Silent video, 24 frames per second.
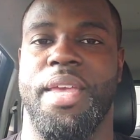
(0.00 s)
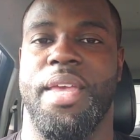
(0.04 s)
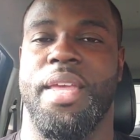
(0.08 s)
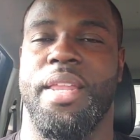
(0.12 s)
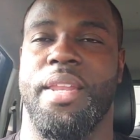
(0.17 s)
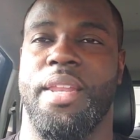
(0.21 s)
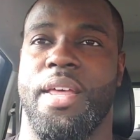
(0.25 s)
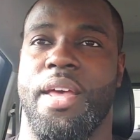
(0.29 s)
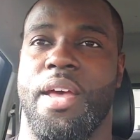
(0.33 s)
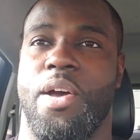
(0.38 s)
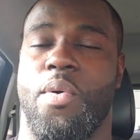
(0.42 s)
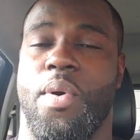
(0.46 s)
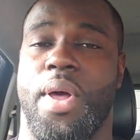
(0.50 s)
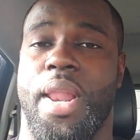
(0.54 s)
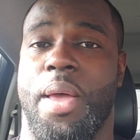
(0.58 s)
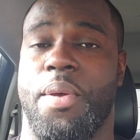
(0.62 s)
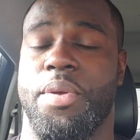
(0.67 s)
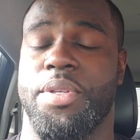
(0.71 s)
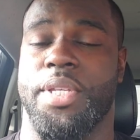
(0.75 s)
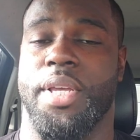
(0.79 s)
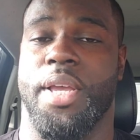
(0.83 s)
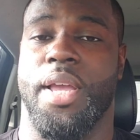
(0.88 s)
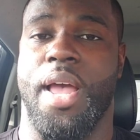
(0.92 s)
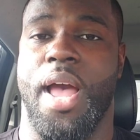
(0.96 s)
and while I
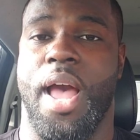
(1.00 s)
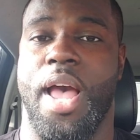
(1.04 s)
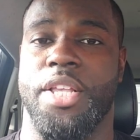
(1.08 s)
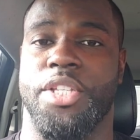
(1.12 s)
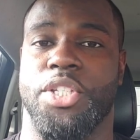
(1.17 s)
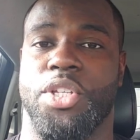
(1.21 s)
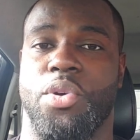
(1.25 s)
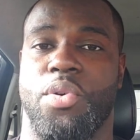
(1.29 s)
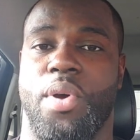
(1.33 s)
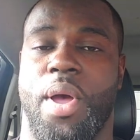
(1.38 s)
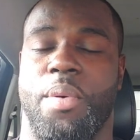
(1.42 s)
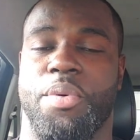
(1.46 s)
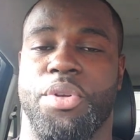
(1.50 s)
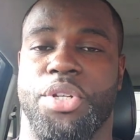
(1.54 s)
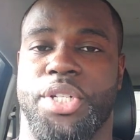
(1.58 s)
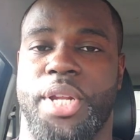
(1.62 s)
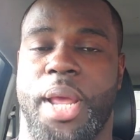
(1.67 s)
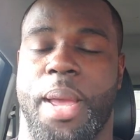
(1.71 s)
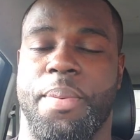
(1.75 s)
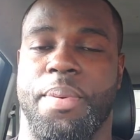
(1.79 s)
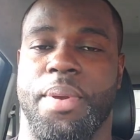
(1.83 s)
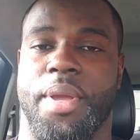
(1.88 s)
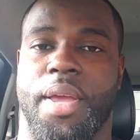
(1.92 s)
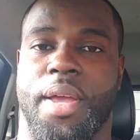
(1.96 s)
was at Costco, I was
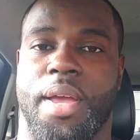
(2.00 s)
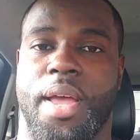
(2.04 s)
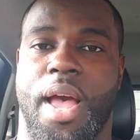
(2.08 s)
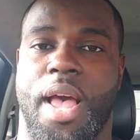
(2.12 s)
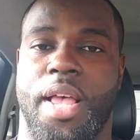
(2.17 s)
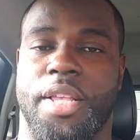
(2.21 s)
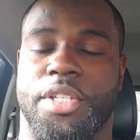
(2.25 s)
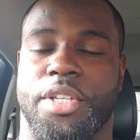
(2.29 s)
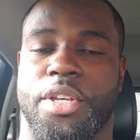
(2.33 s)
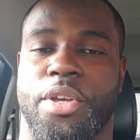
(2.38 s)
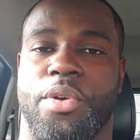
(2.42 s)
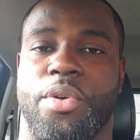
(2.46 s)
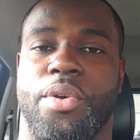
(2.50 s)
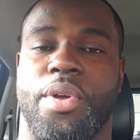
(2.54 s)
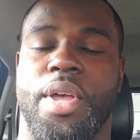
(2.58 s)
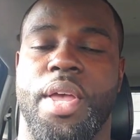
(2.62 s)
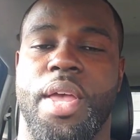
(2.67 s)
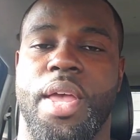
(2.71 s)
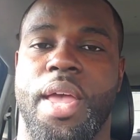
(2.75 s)
shopping at Costco,